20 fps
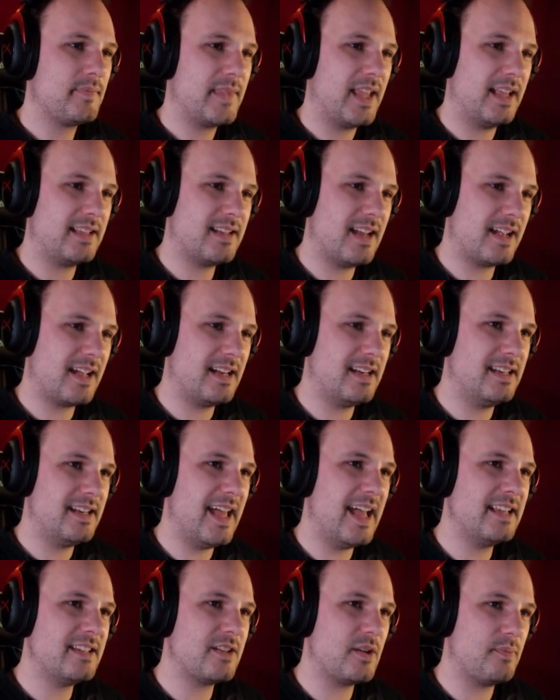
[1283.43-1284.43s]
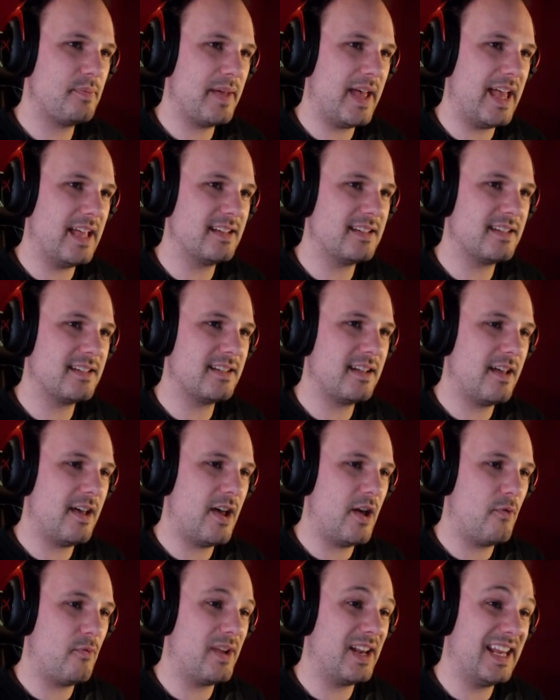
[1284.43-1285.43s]
It's like a nature-based
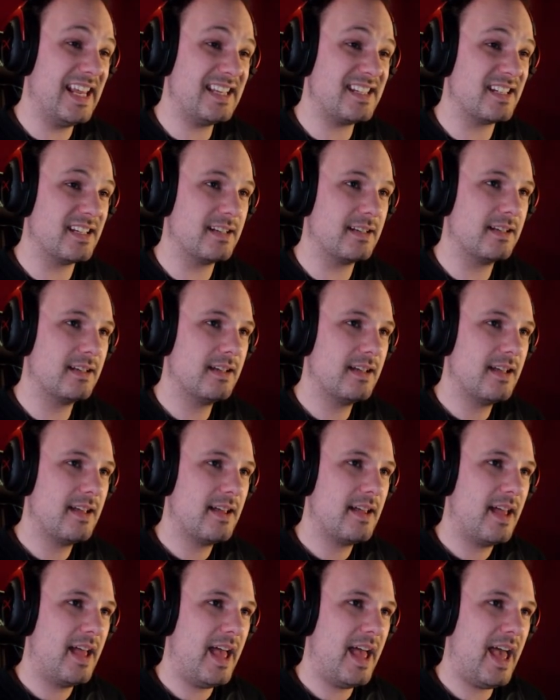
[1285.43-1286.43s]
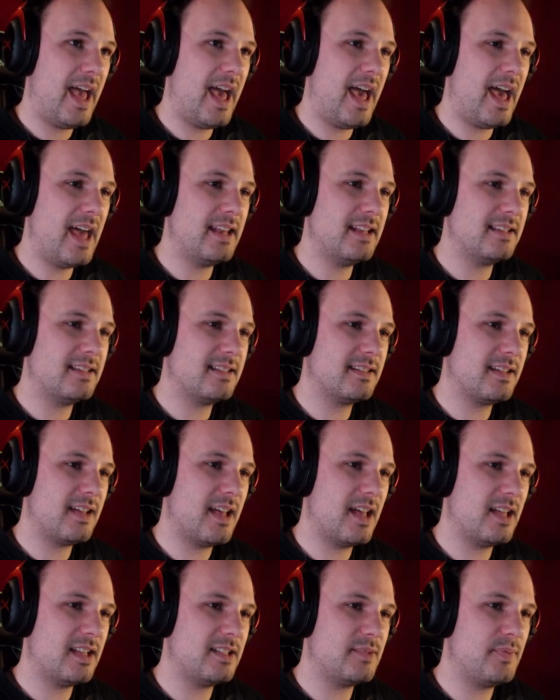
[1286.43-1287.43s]
religion, and it's
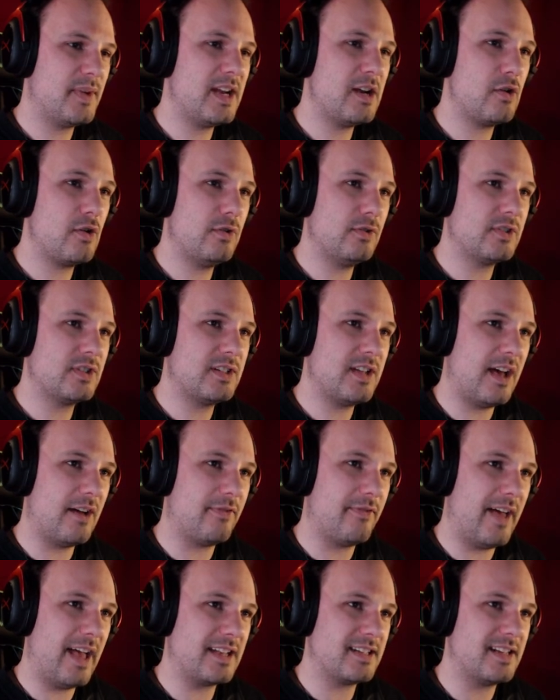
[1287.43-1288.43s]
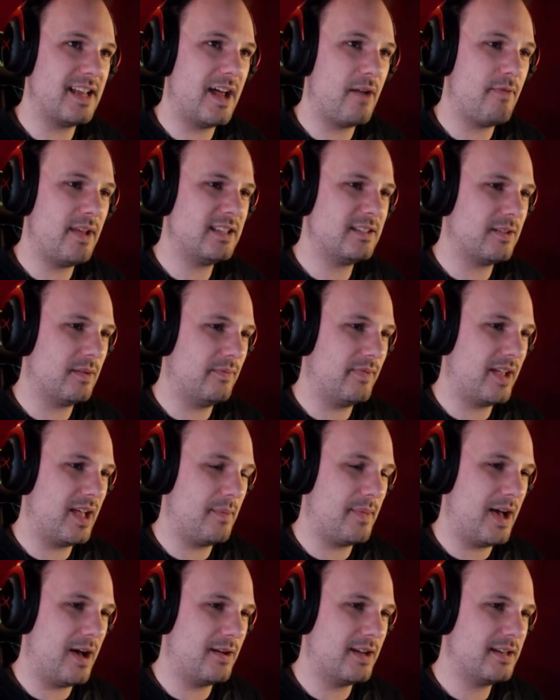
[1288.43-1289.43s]
pretty cool stuff. Actually, I read something
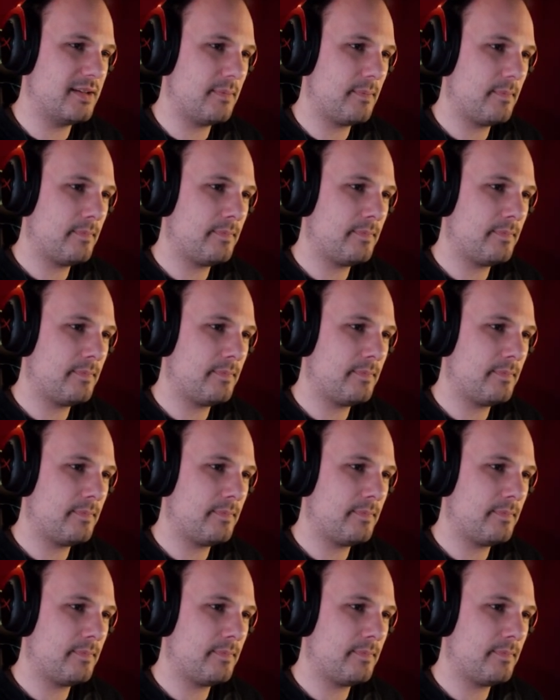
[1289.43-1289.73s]
about it.